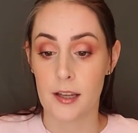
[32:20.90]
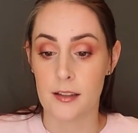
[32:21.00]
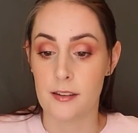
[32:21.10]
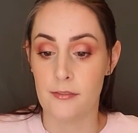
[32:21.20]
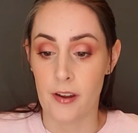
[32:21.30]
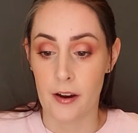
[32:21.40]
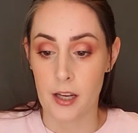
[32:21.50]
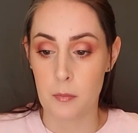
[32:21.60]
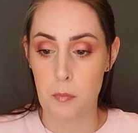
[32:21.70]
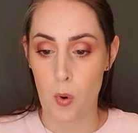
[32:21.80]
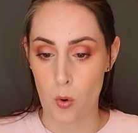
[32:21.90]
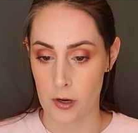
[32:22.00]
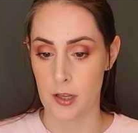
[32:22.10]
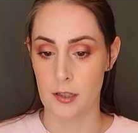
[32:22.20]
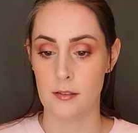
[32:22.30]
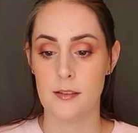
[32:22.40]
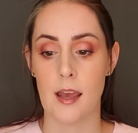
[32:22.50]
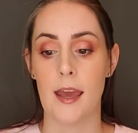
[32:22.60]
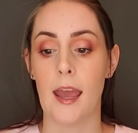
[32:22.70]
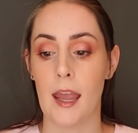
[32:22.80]
It's very important
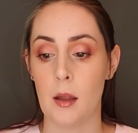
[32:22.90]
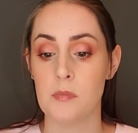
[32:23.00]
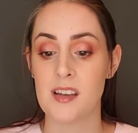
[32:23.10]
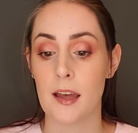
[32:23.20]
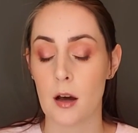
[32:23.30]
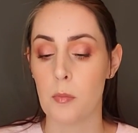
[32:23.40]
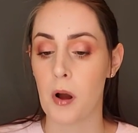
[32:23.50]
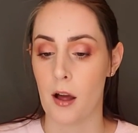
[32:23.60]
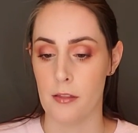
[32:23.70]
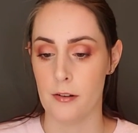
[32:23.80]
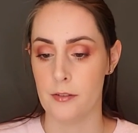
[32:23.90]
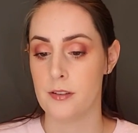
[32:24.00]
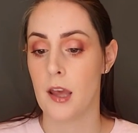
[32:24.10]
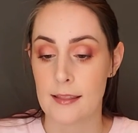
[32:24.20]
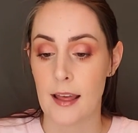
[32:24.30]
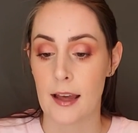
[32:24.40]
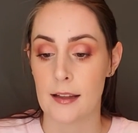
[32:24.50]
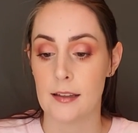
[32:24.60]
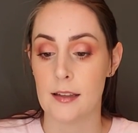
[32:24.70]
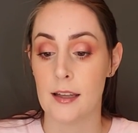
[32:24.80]
to aim to help others
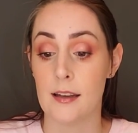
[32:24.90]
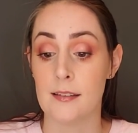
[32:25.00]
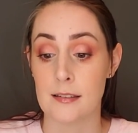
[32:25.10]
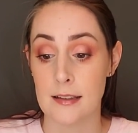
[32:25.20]
that it is